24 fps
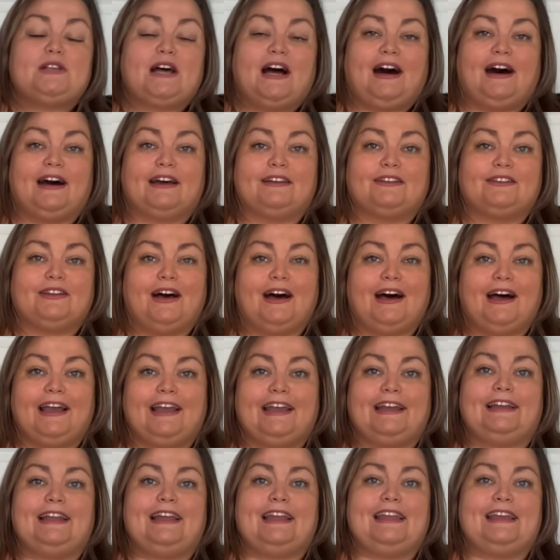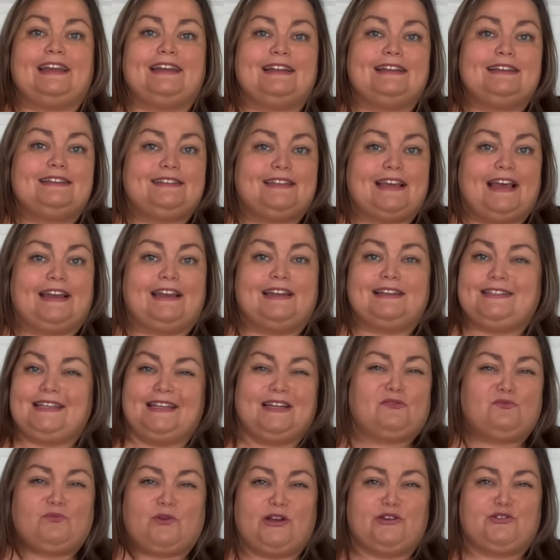online and it said it
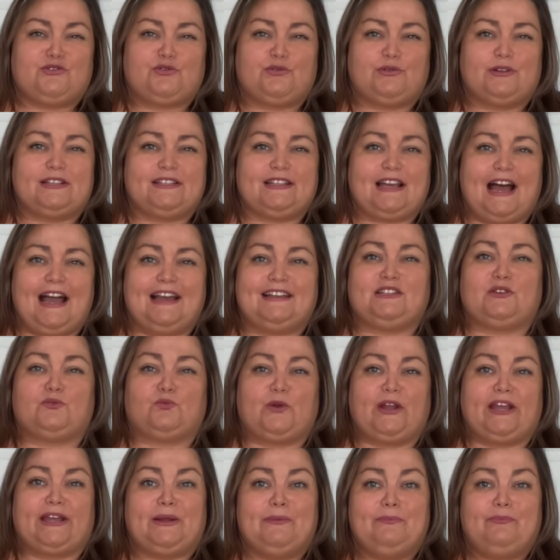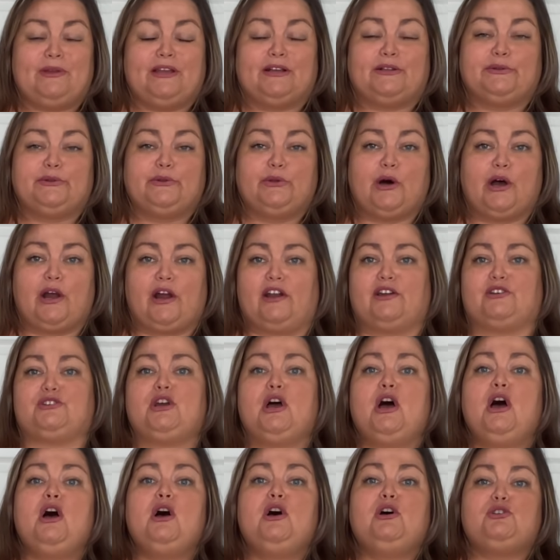didn't run true to size. It ran a bit large.
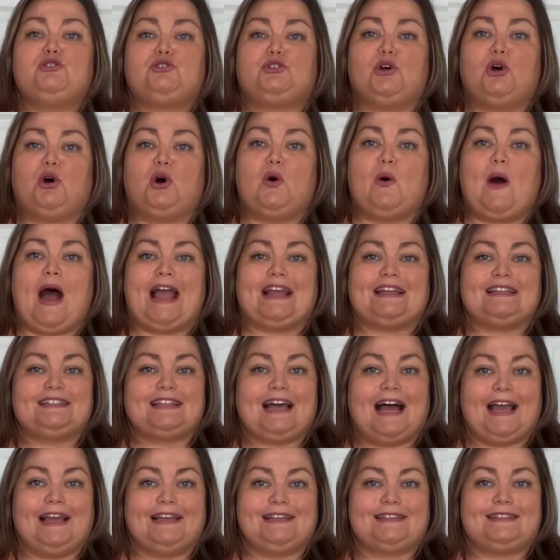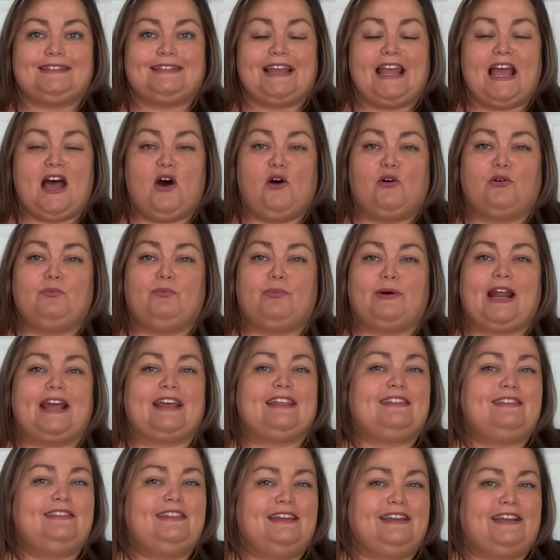So I sized down, but I
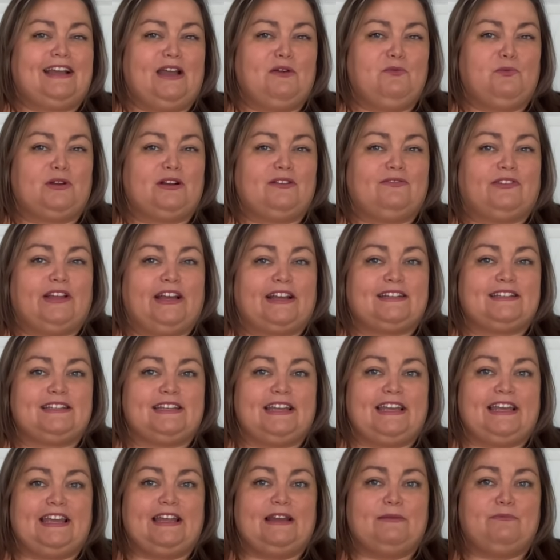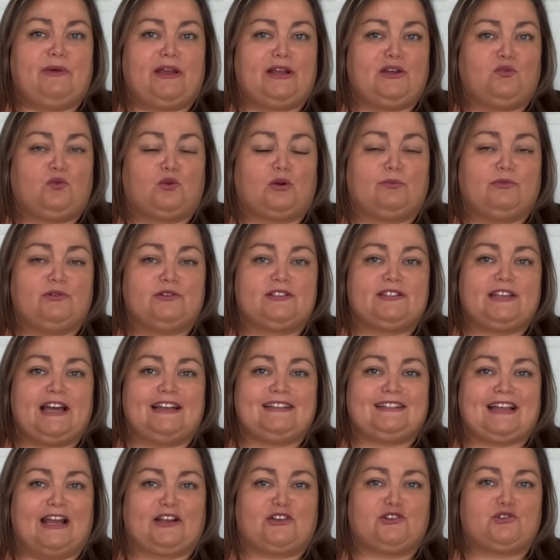think I would have liked it in my normal
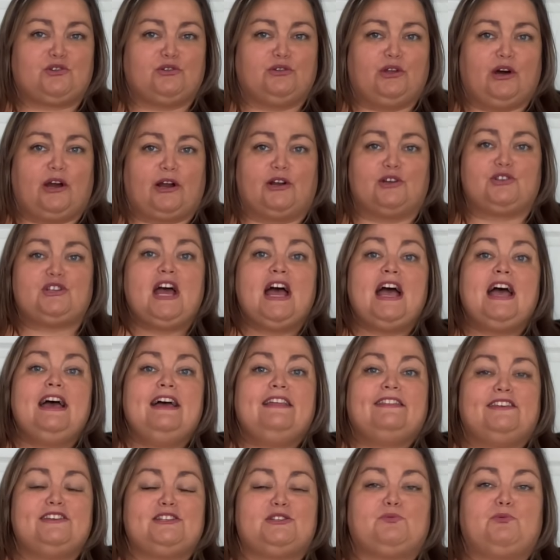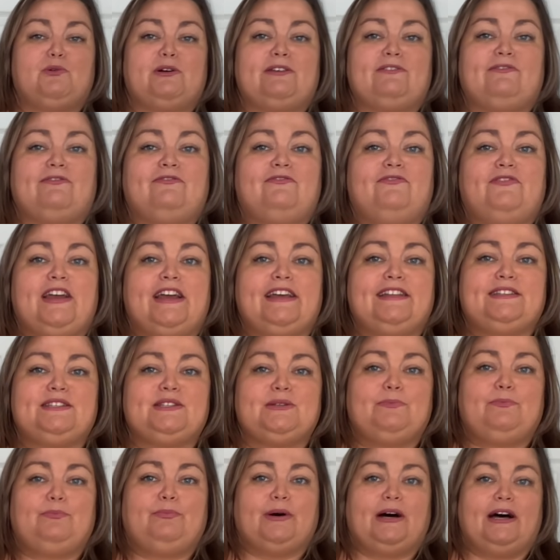size extra large. This one
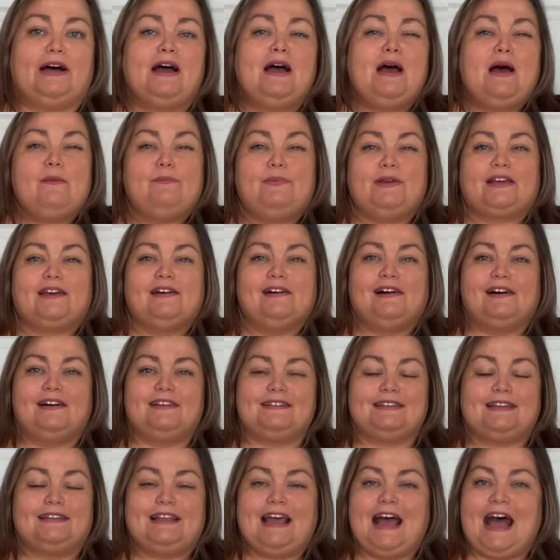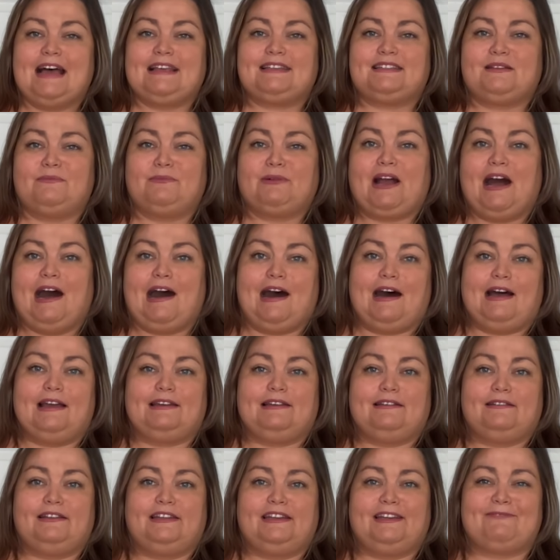fits, but because it has some cotton
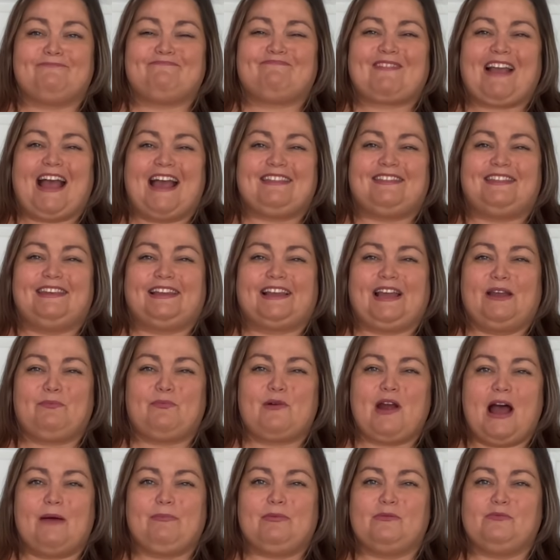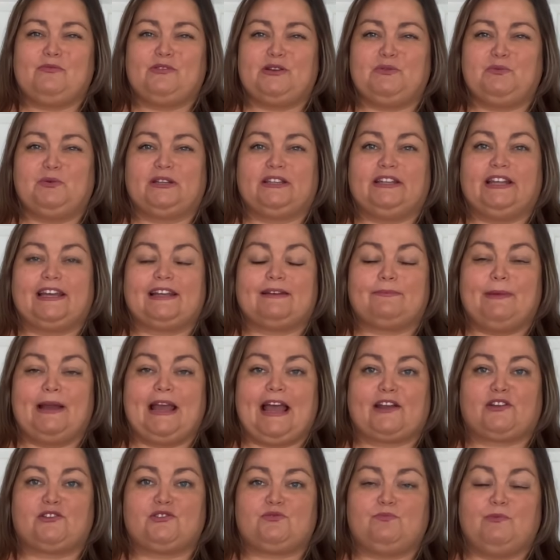in it, I think I probably would like my
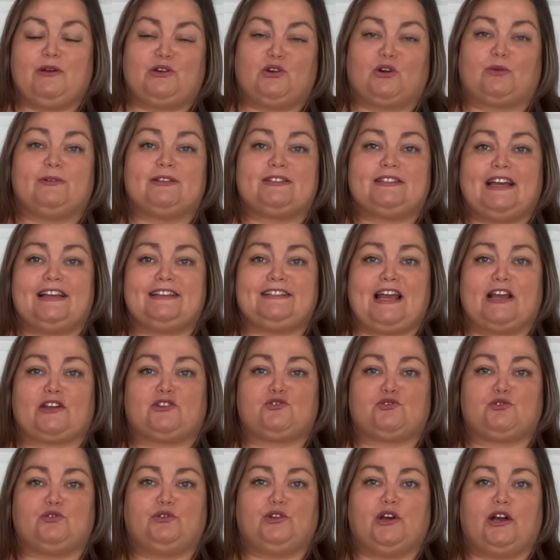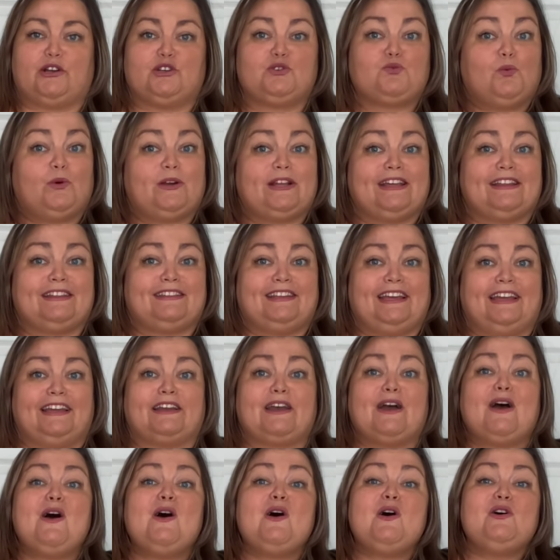extra, my normal size extra large. What do you
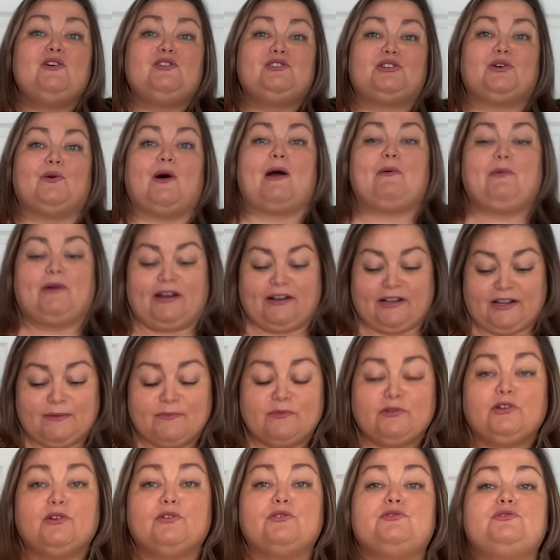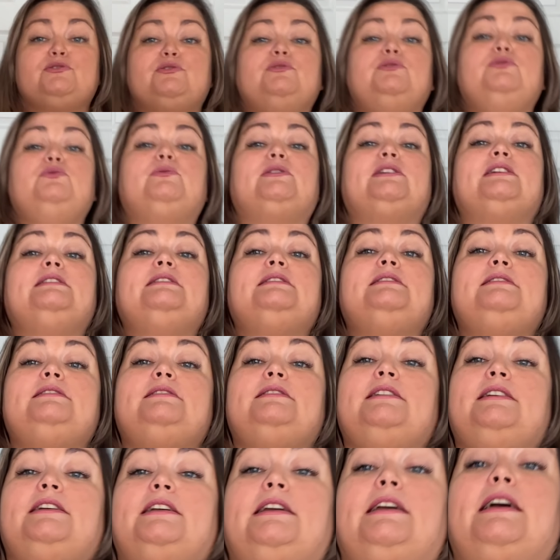think? So I want to come close so you can
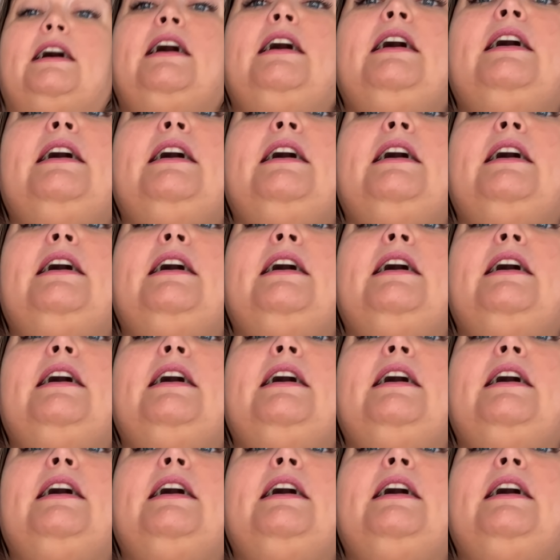see